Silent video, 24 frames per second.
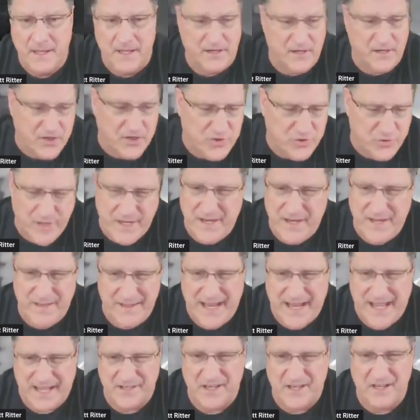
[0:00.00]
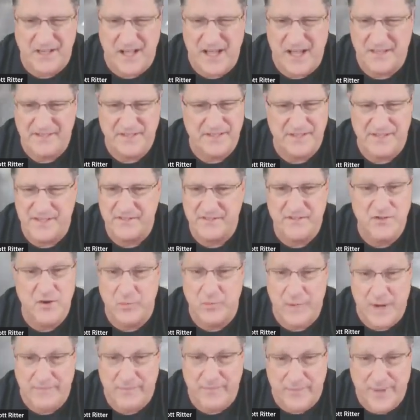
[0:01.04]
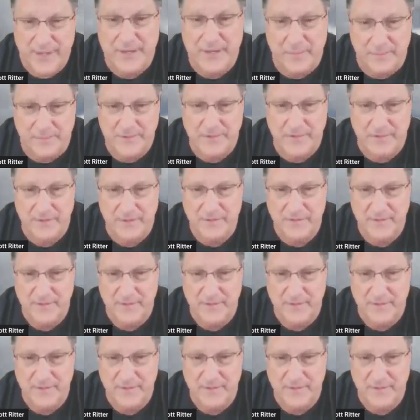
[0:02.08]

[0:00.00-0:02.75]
a treaty that has a clause that says no referendums.